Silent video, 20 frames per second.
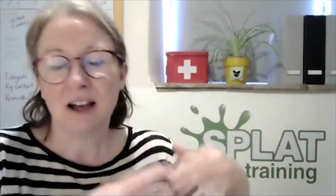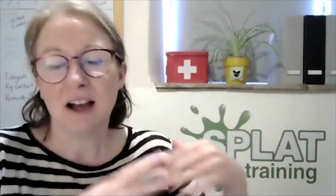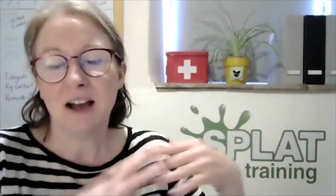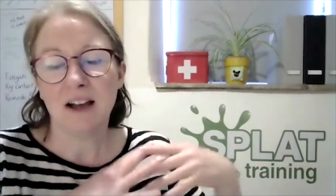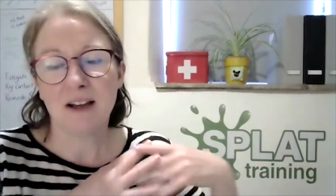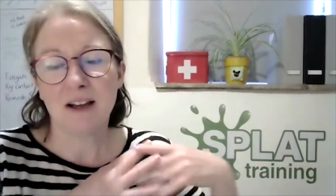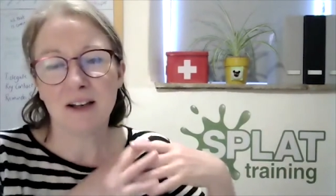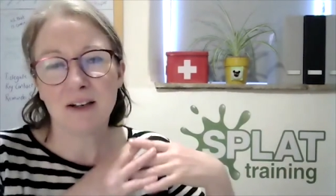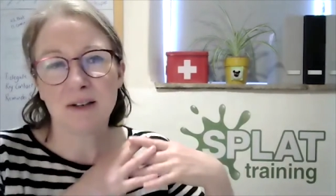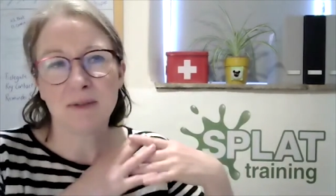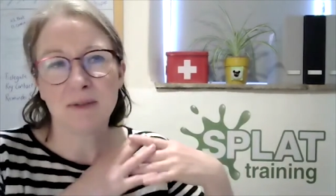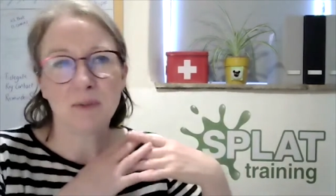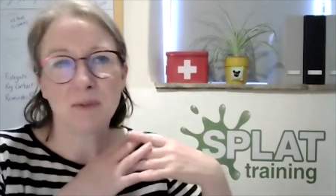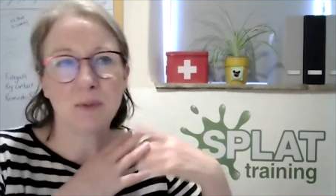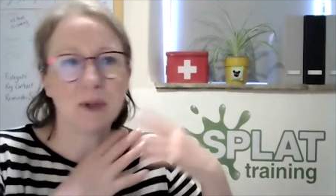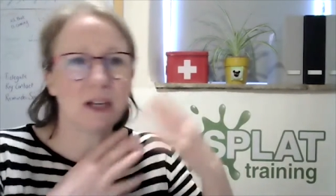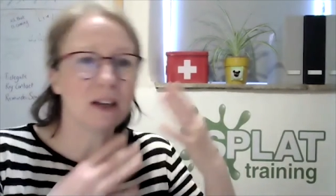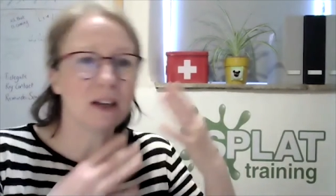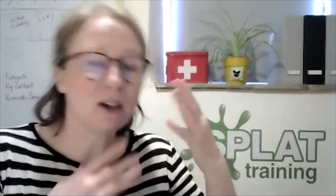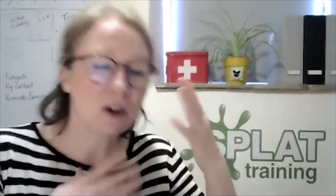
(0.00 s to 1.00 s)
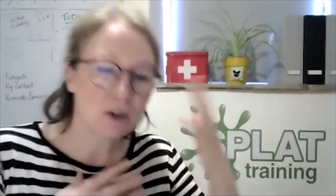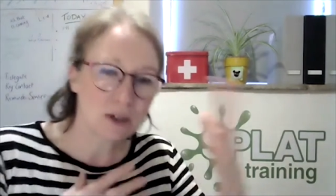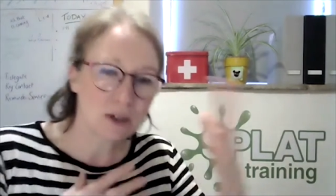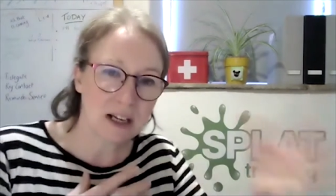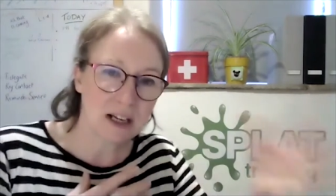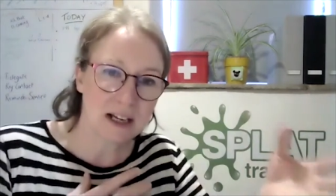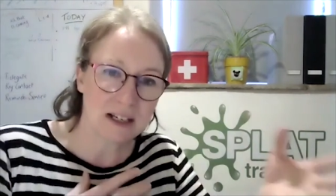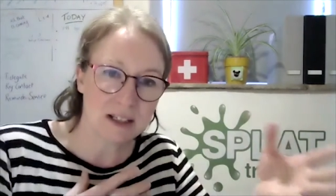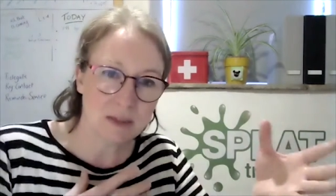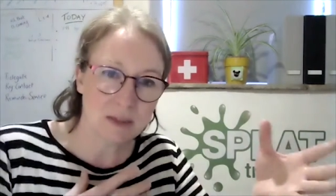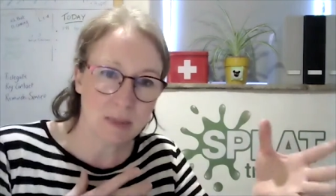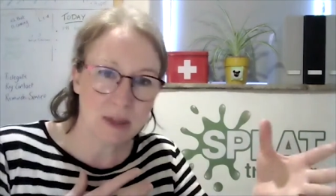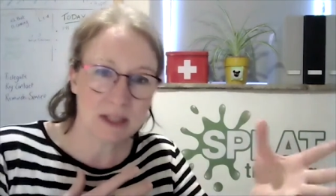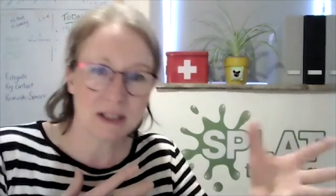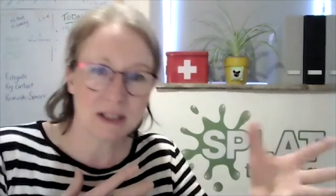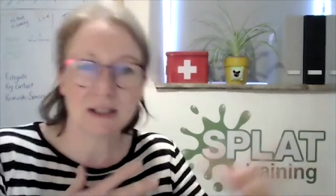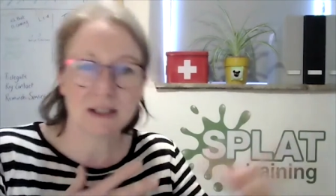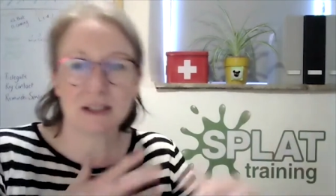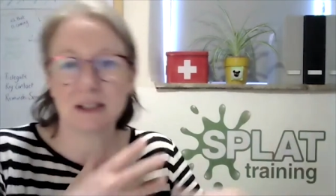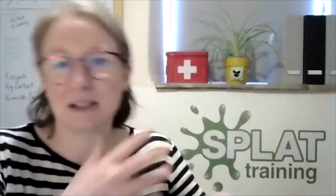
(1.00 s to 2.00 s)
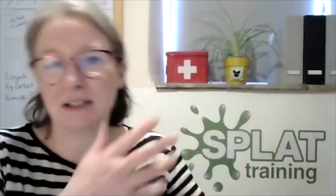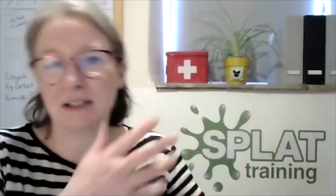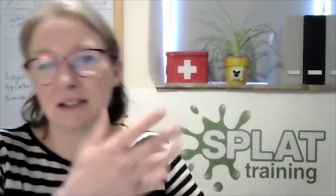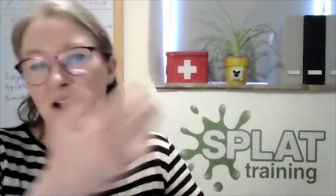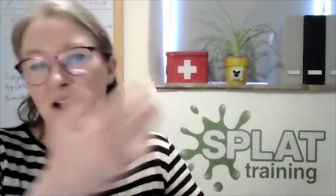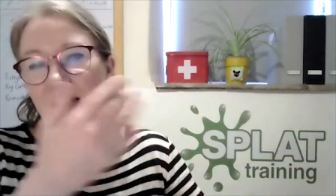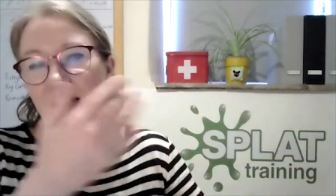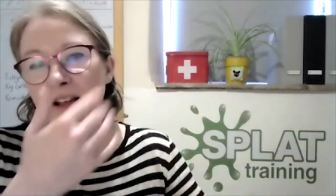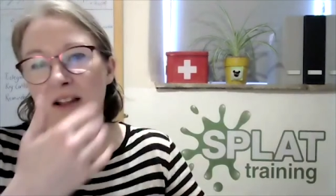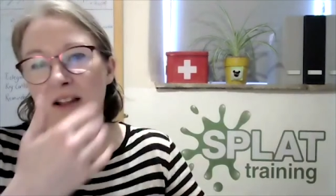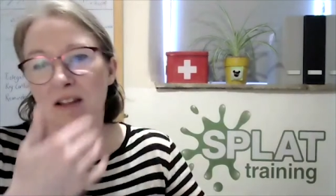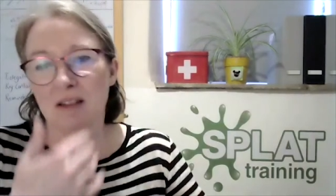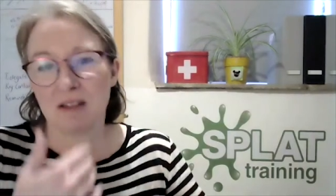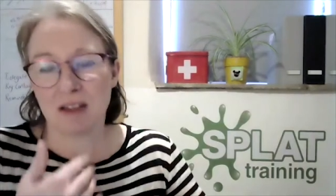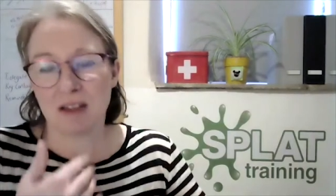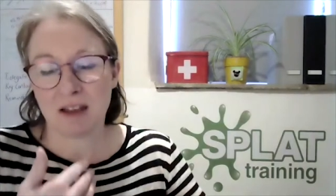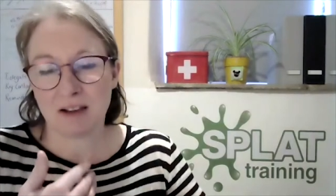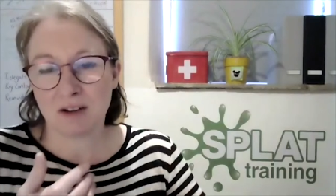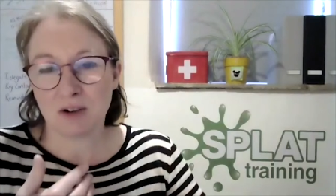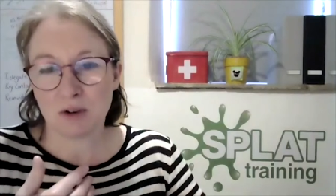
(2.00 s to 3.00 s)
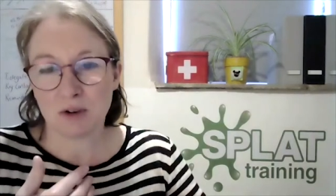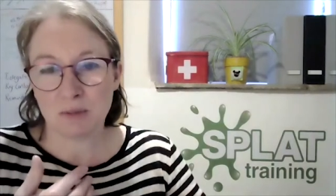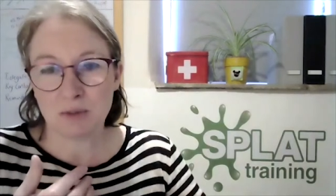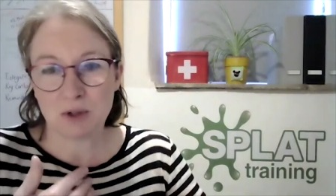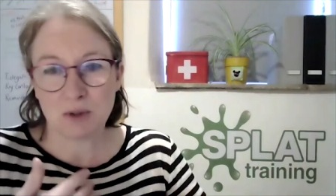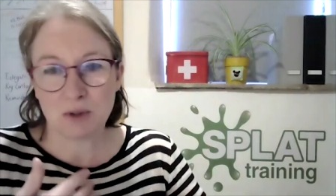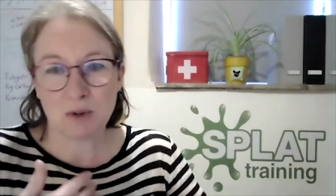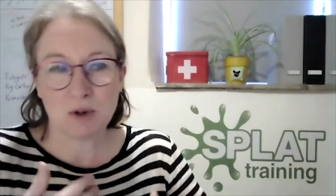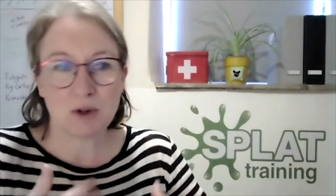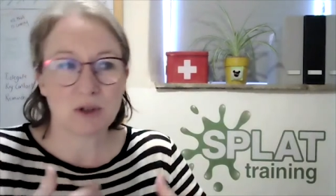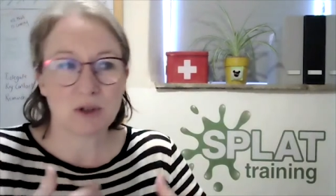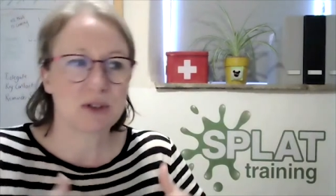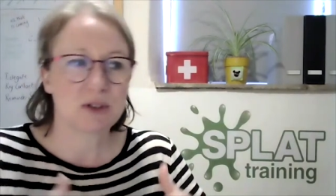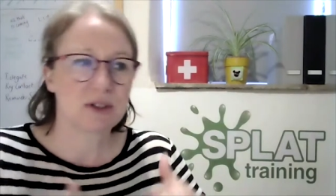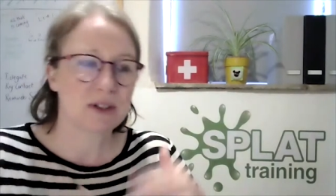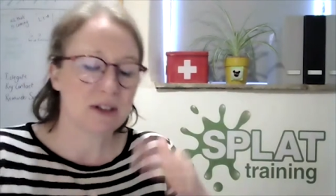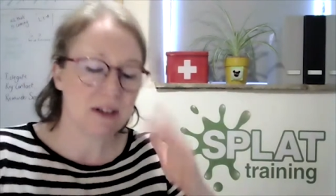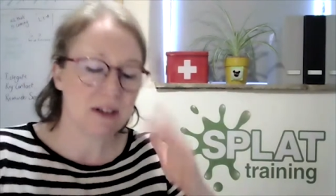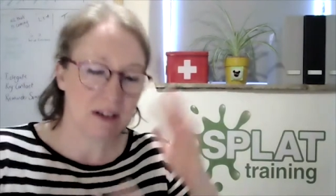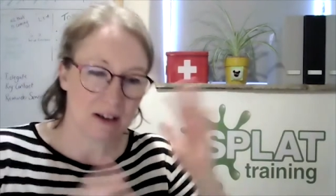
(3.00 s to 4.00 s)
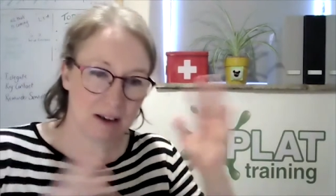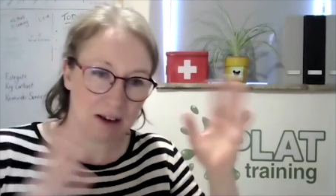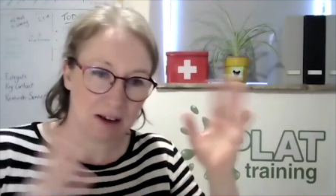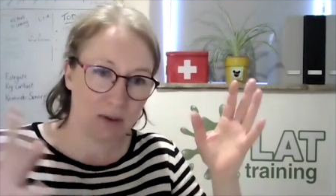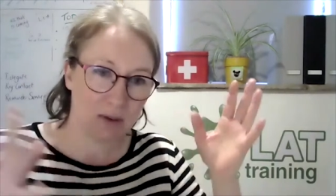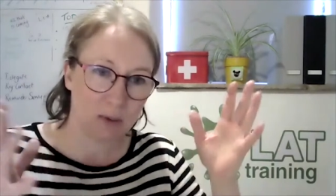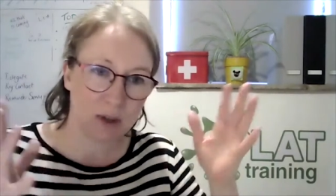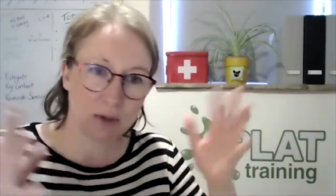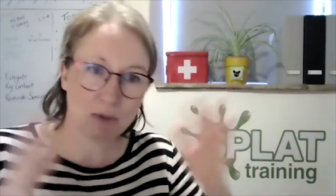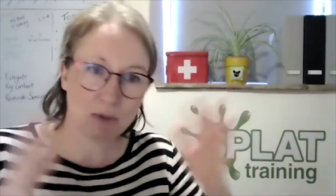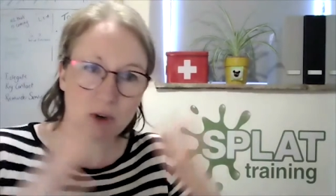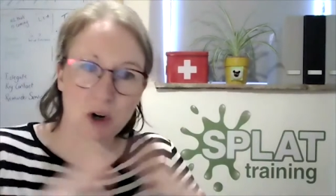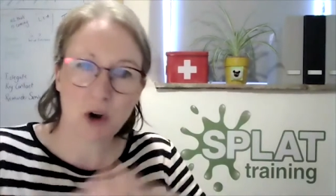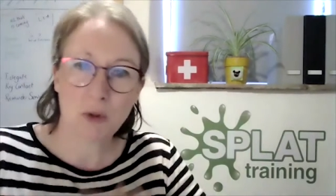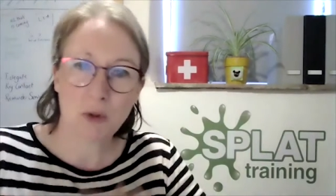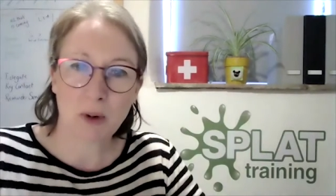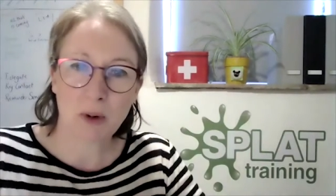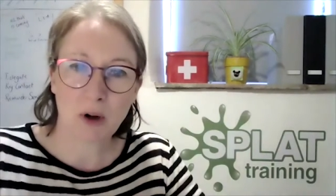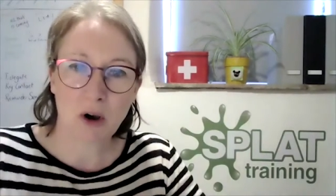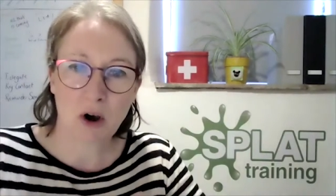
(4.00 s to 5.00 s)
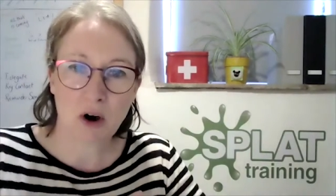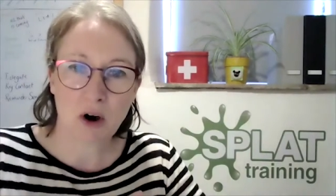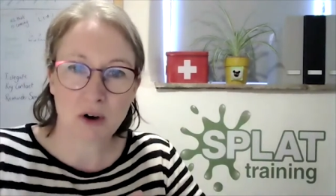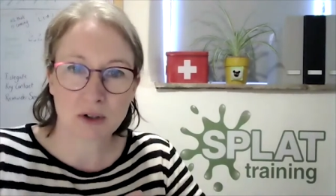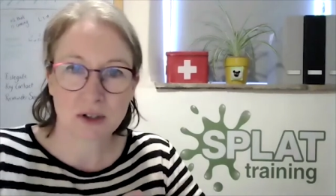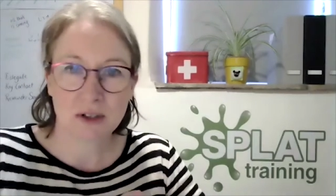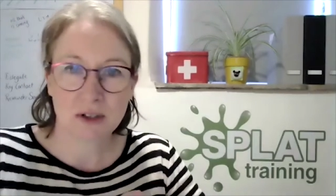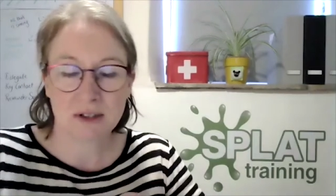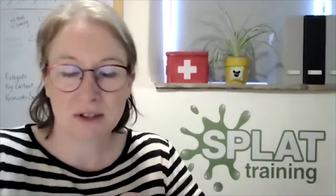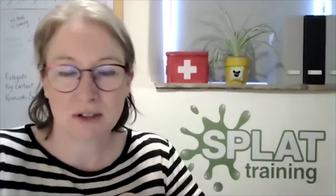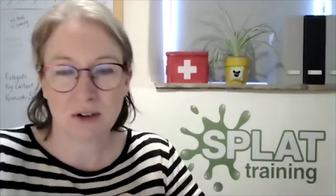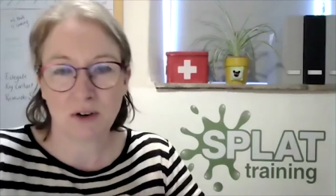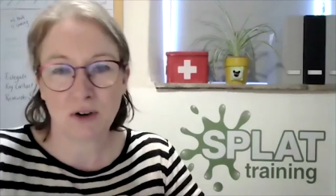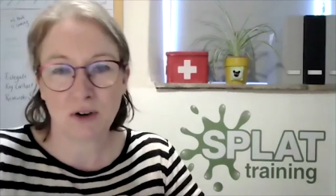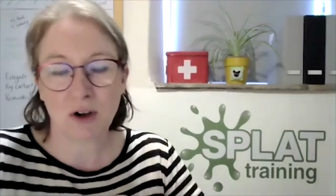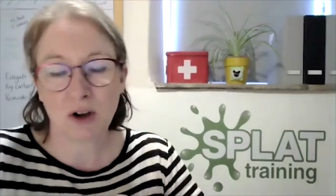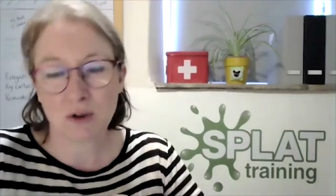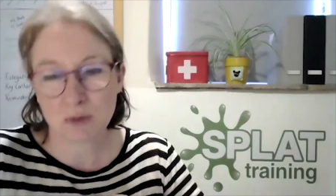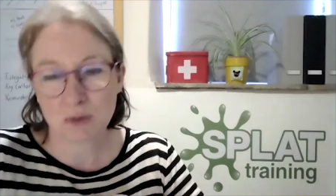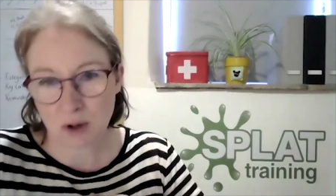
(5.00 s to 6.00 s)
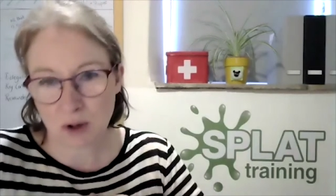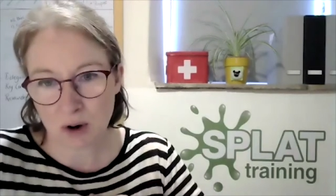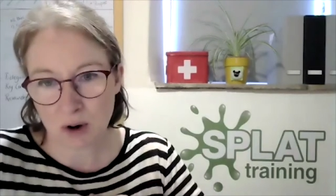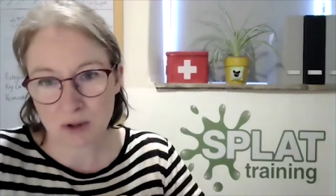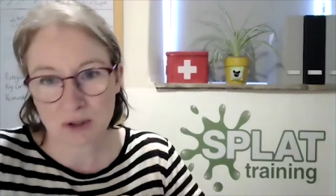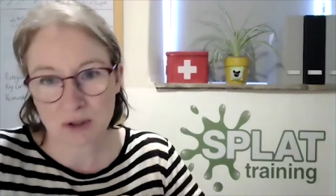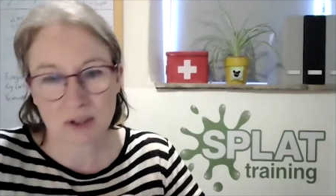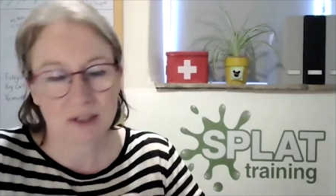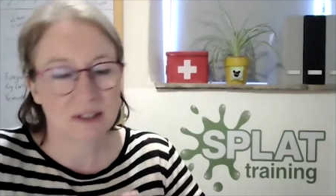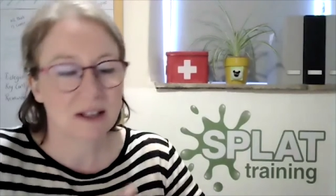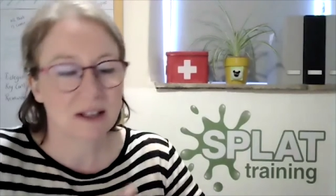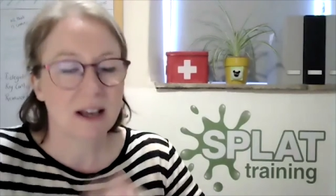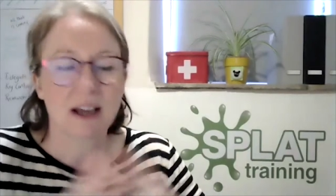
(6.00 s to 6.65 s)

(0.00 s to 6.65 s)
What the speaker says: We can go into businesses, they can come to us. We run open courses or closed courses,